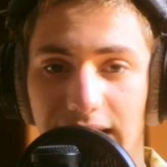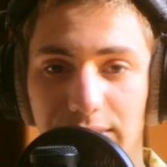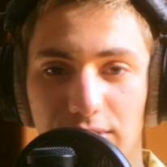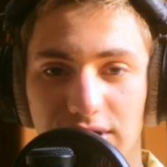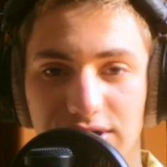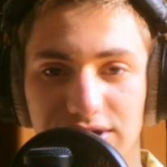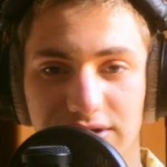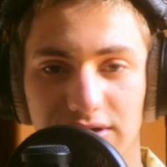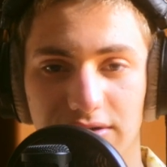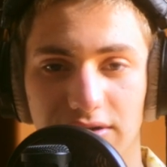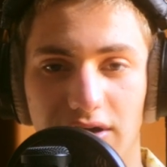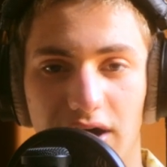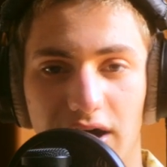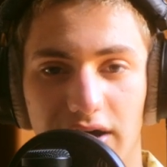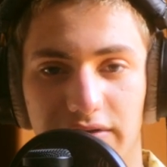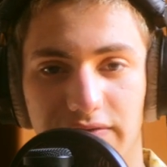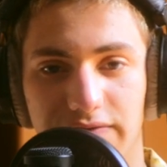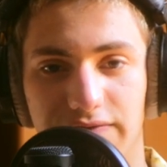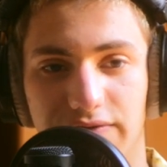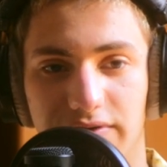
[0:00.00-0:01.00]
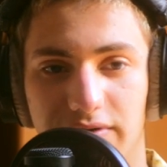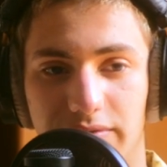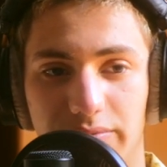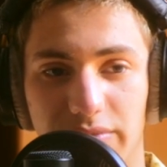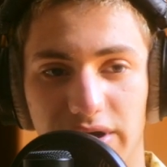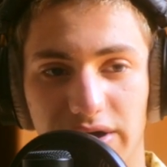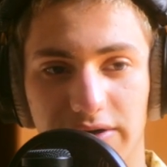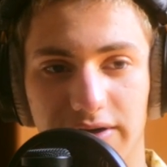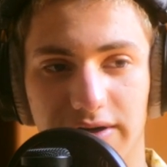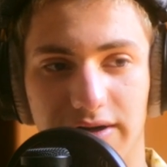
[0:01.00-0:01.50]
I watched a lot of
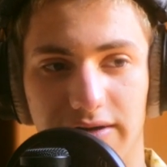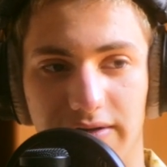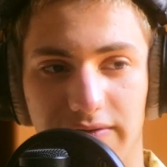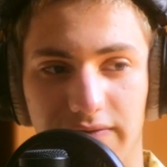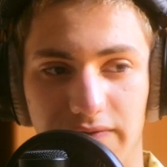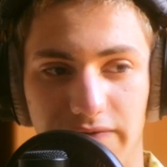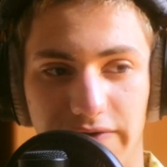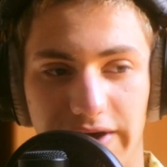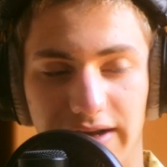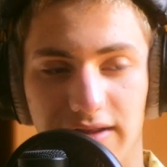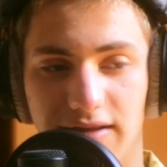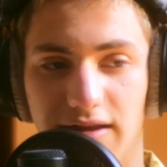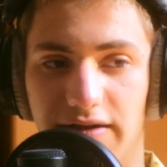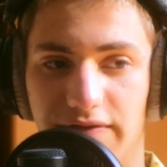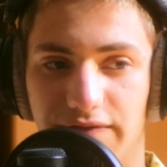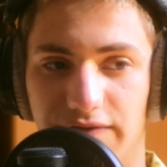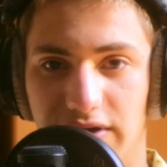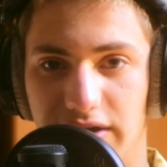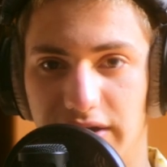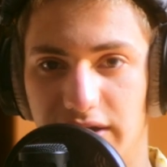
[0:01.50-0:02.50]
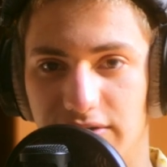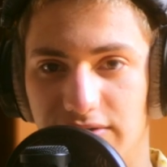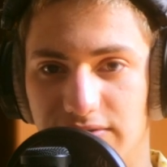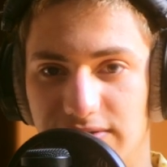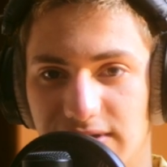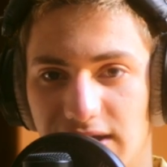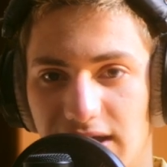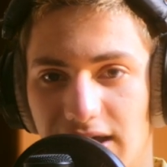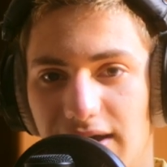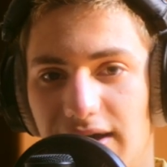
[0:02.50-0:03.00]
American van life
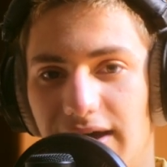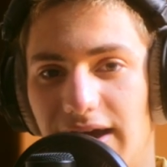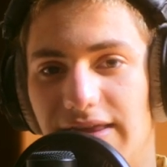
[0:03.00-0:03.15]
videos,